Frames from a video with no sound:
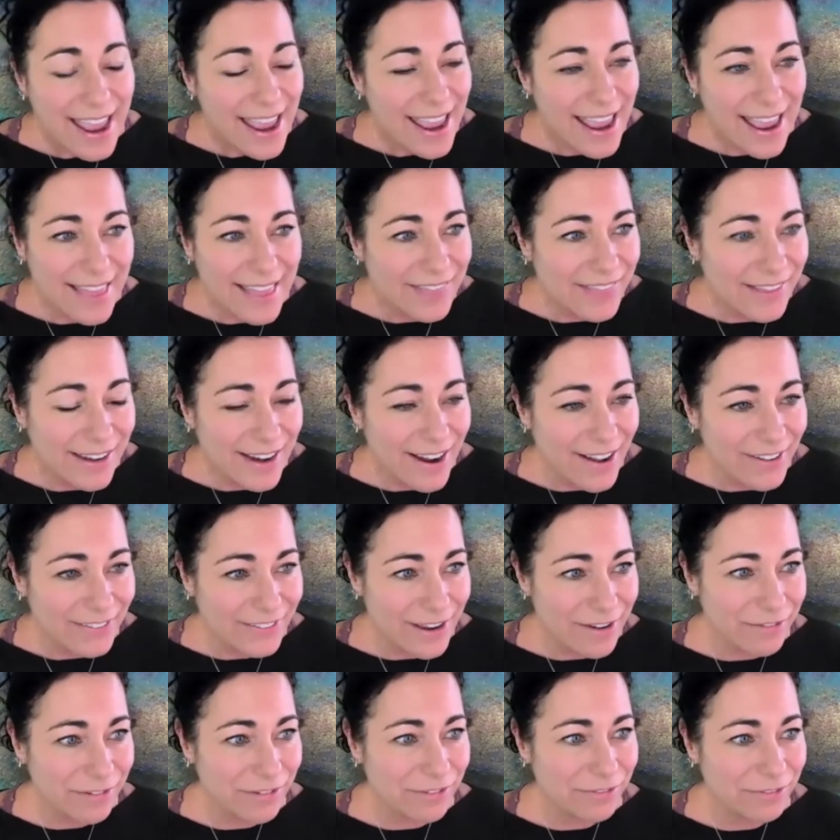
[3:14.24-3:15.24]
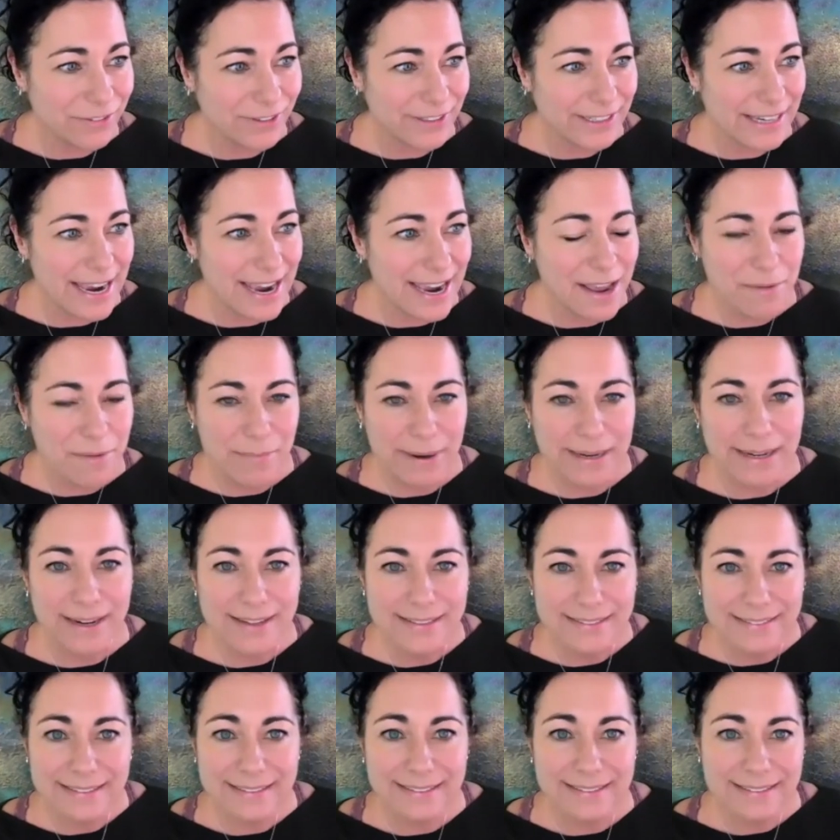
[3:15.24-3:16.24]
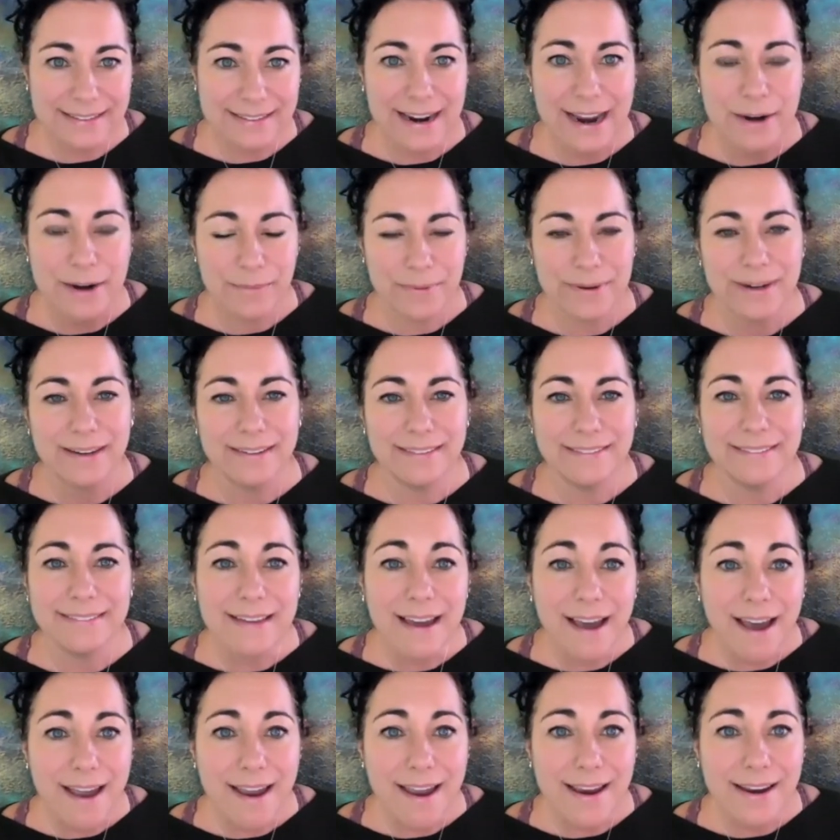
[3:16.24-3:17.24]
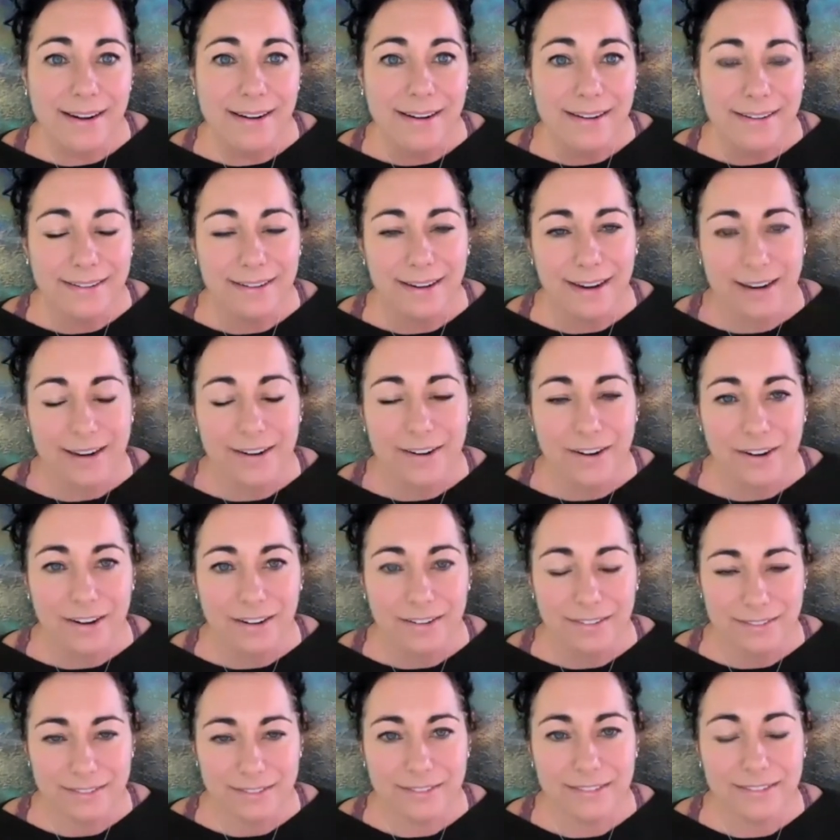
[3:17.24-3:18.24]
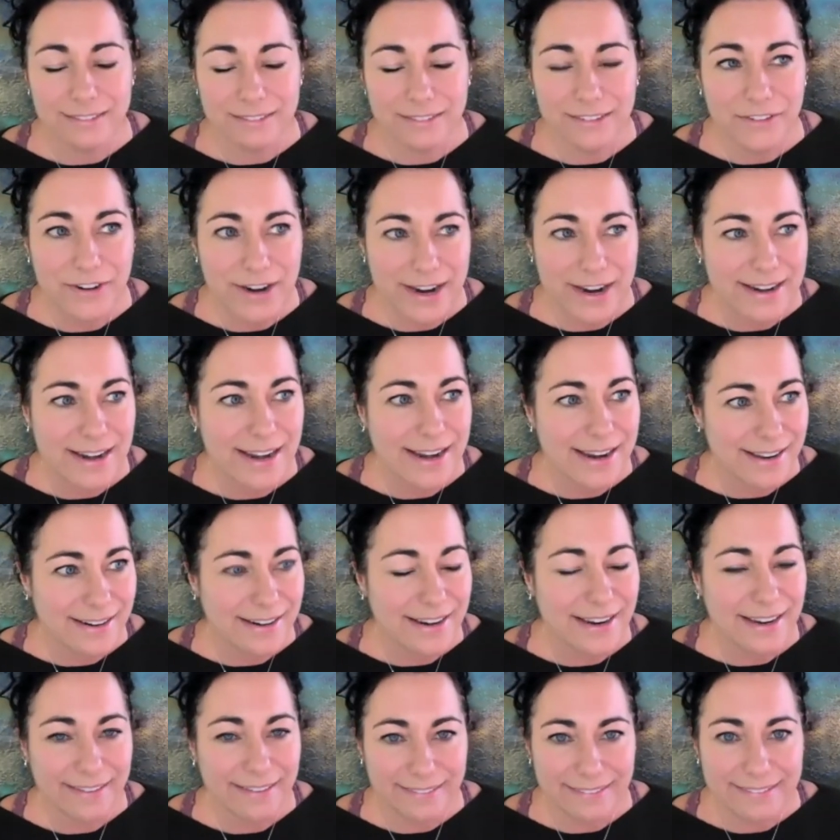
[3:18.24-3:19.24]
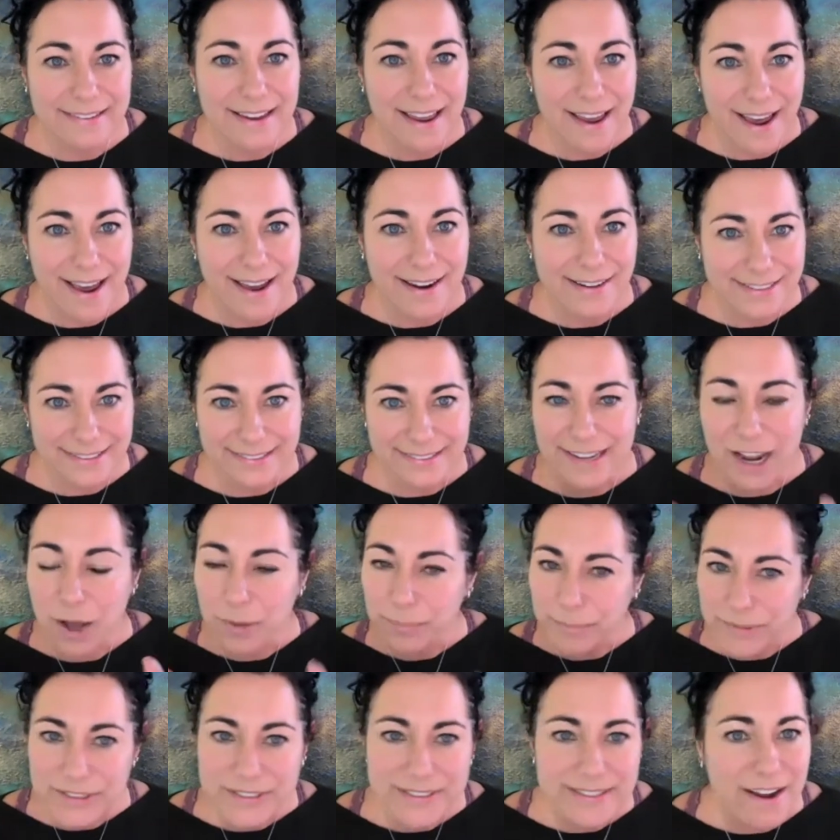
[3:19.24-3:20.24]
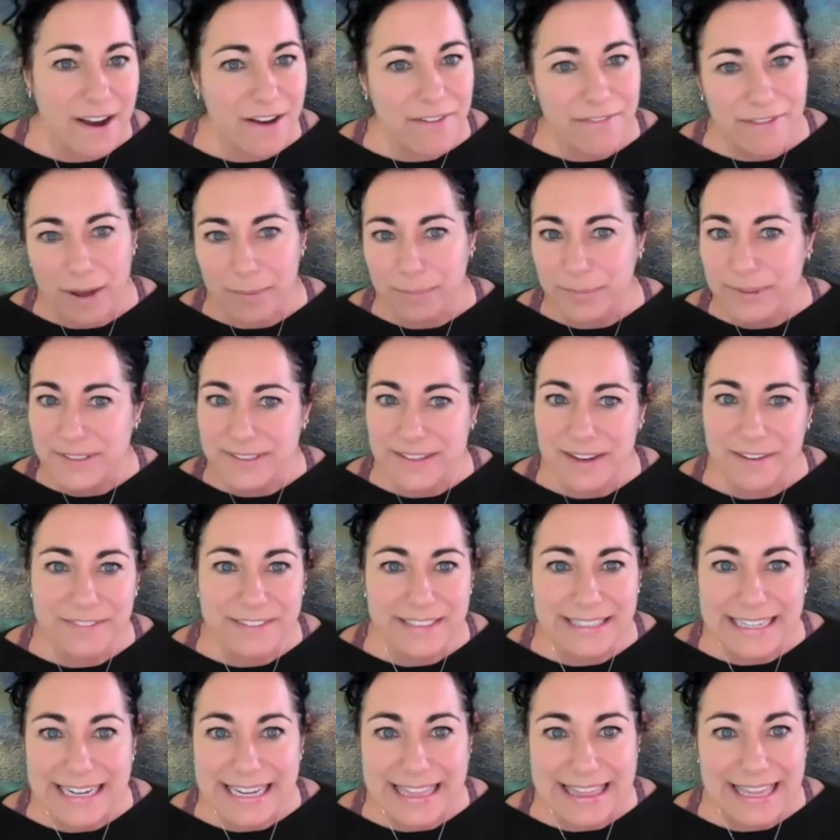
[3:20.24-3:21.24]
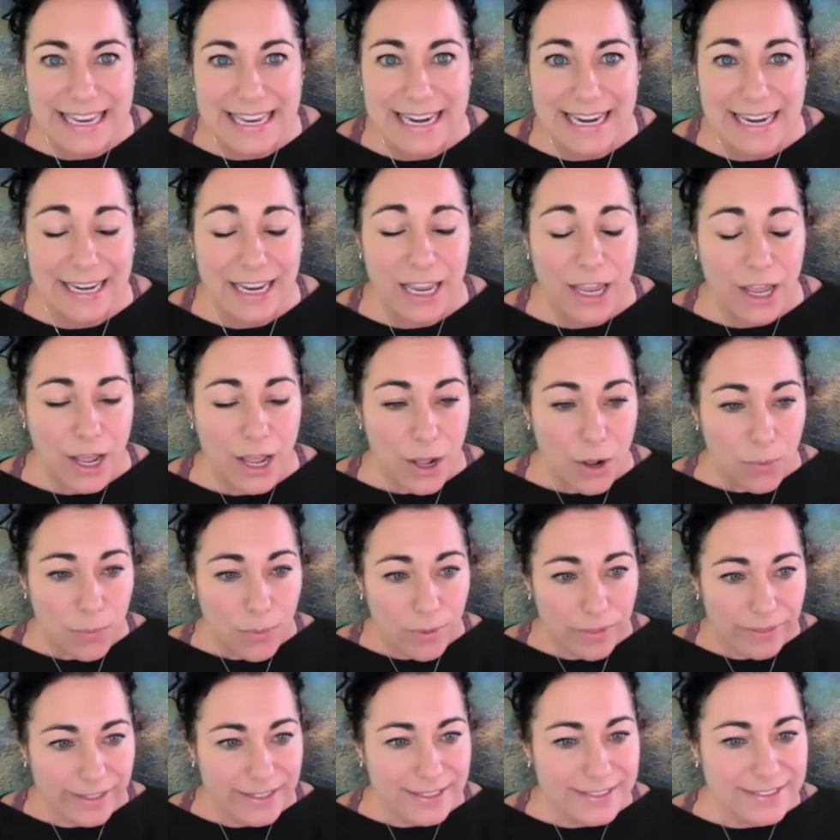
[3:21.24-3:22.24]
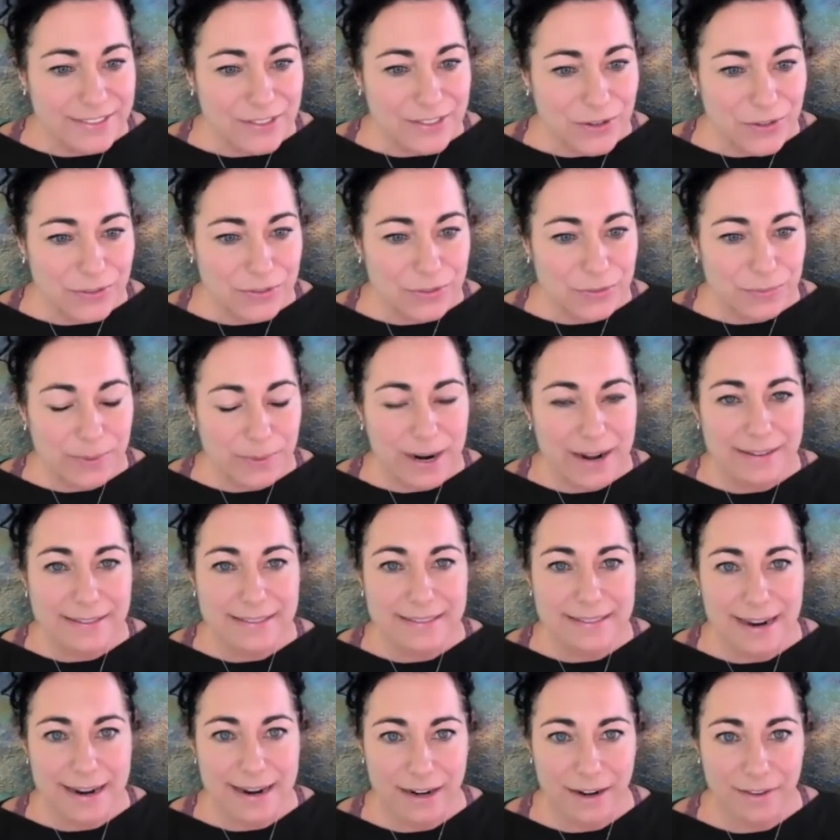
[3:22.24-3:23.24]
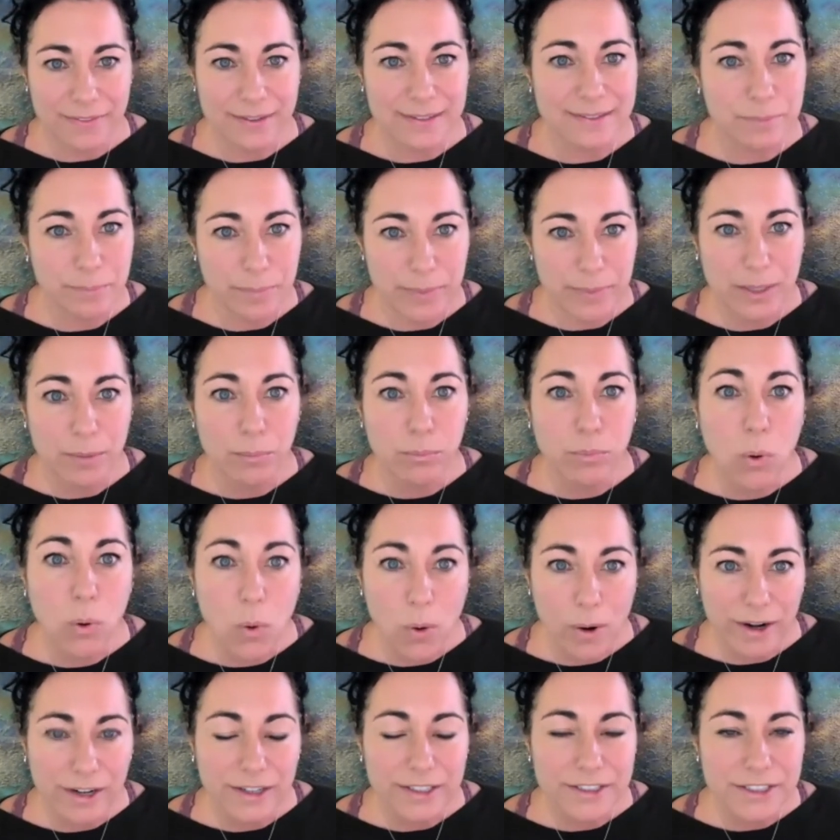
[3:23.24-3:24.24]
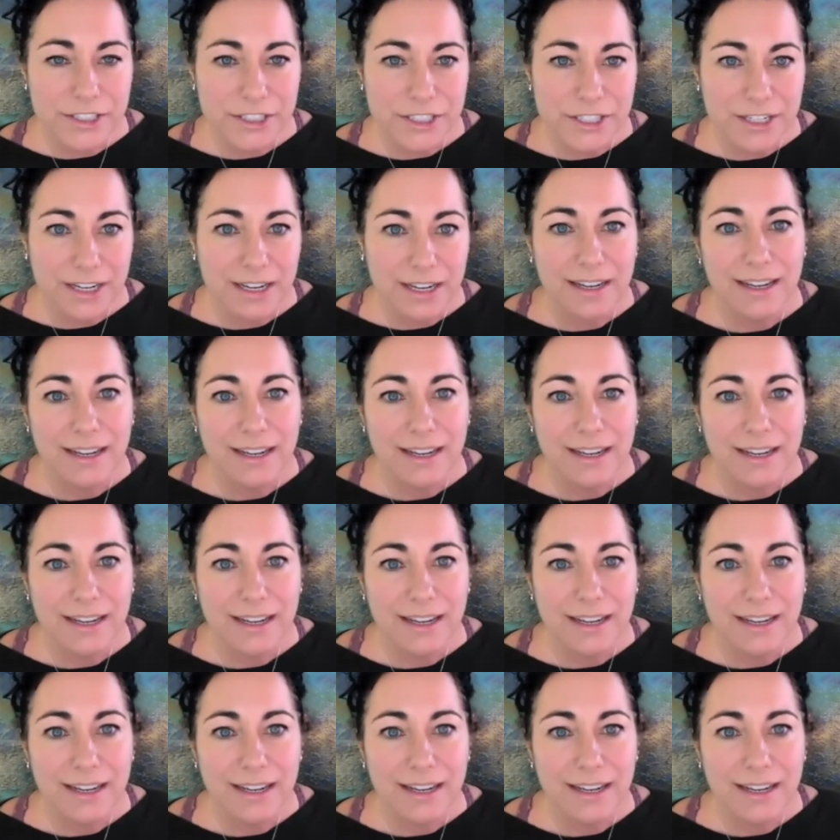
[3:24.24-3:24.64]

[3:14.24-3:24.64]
And then I'll never forget, my cousins and I went inside and our great aunt had said, just help yourself to anything. Well, the adults were outside on this big porch